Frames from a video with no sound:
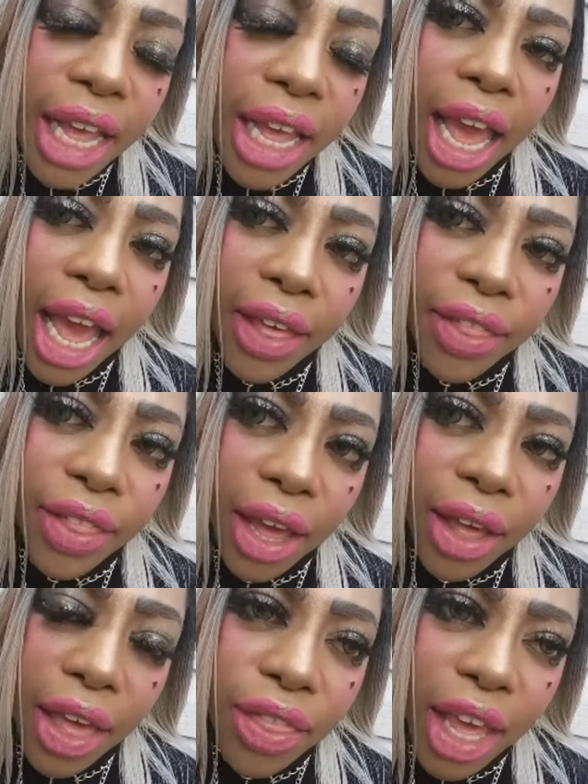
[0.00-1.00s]
and
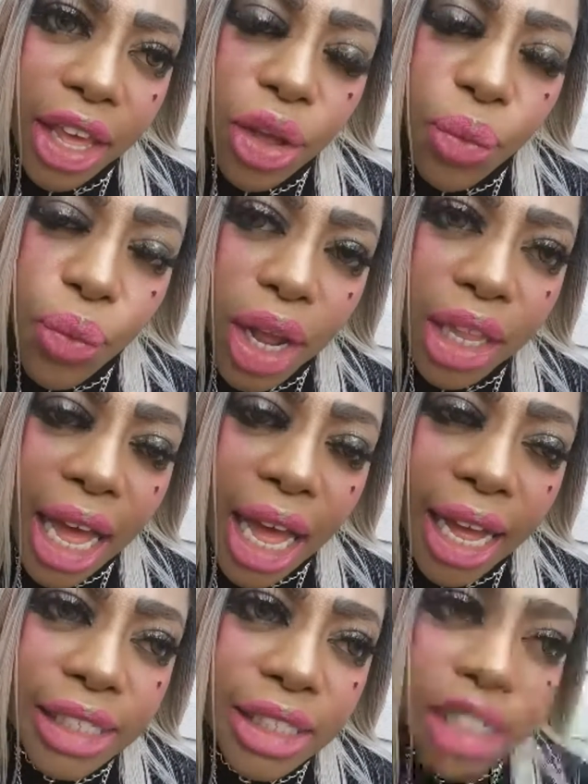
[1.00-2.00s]
then you
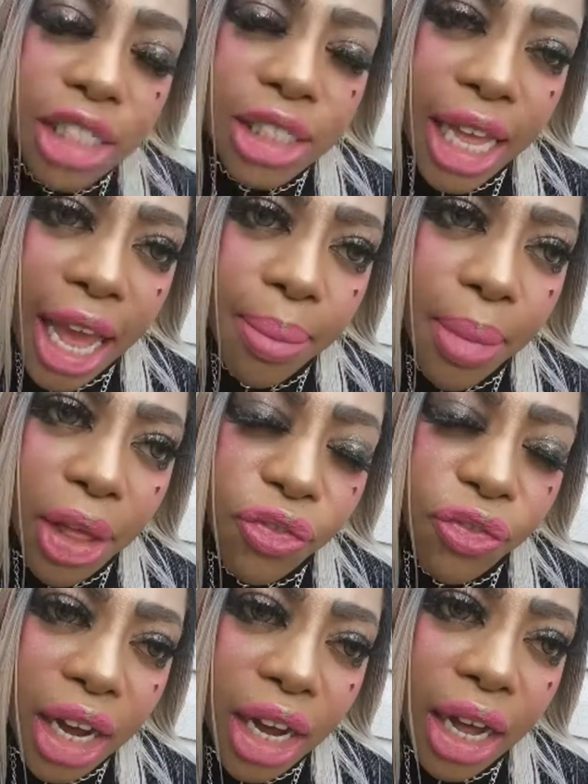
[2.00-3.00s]
realize the same
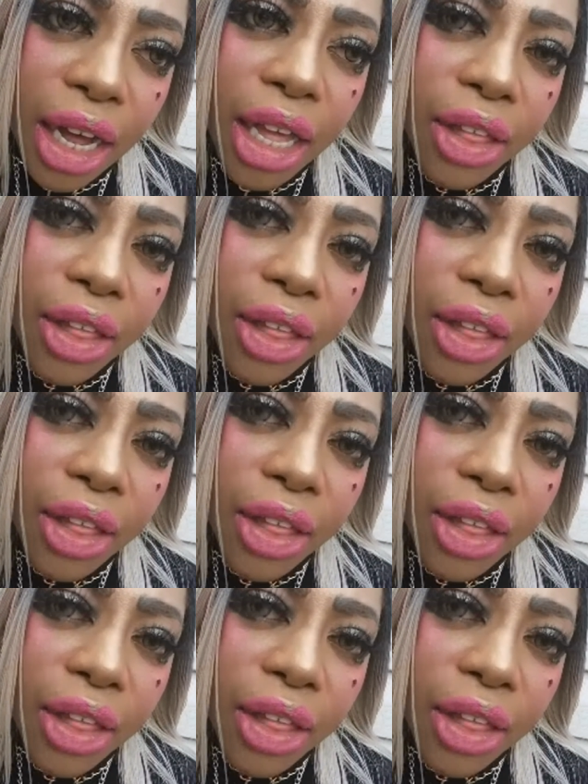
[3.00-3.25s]
motherfucker